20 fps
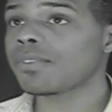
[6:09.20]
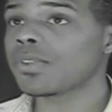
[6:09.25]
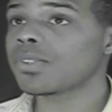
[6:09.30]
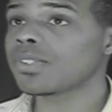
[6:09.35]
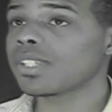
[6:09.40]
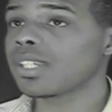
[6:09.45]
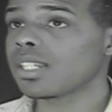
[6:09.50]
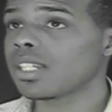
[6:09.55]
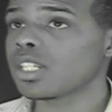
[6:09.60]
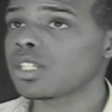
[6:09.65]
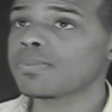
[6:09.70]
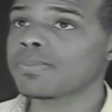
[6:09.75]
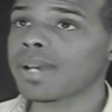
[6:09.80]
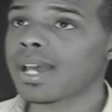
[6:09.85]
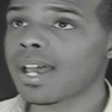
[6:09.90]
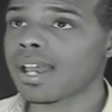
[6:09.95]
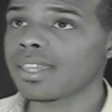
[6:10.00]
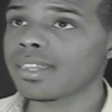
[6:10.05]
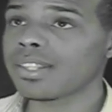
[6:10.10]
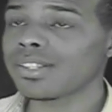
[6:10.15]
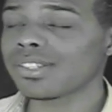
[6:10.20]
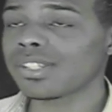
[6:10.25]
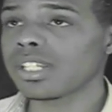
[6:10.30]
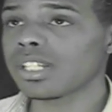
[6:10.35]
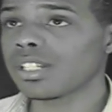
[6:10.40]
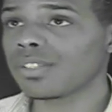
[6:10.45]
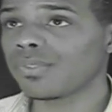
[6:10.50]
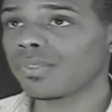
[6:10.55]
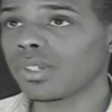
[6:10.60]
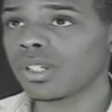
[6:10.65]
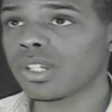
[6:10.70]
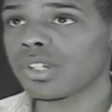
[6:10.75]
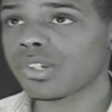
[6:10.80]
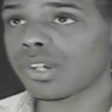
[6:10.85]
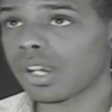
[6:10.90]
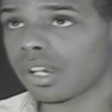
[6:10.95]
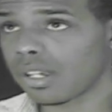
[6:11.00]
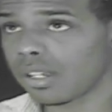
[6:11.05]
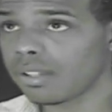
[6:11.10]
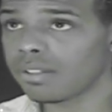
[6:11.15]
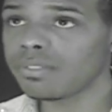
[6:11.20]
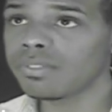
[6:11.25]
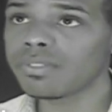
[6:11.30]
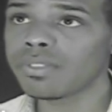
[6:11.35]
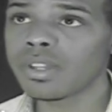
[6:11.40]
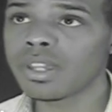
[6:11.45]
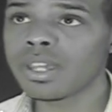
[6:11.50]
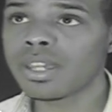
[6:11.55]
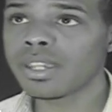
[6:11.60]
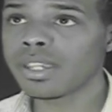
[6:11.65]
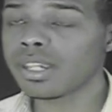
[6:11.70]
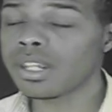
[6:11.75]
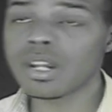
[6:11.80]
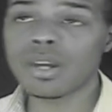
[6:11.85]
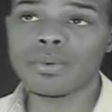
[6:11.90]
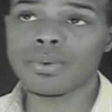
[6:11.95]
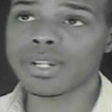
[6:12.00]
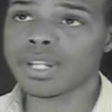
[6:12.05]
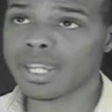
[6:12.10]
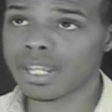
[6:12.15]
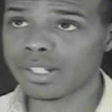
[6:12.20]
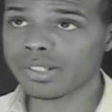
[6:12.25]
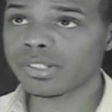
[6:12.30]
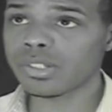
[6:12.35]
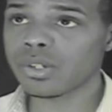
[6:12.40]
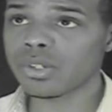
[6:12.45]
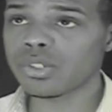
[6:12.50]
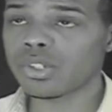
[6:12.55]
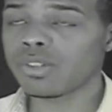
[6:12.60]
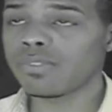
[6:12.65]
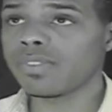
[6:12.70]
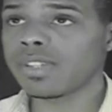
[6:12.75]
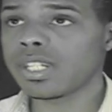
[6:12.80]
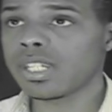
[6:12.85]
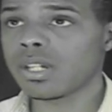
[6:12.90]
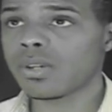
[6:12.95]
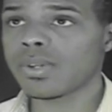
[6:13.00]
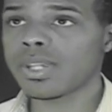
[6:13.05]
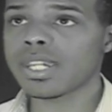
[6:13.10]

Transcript: you seen this behind the scenes footage of, and insert your video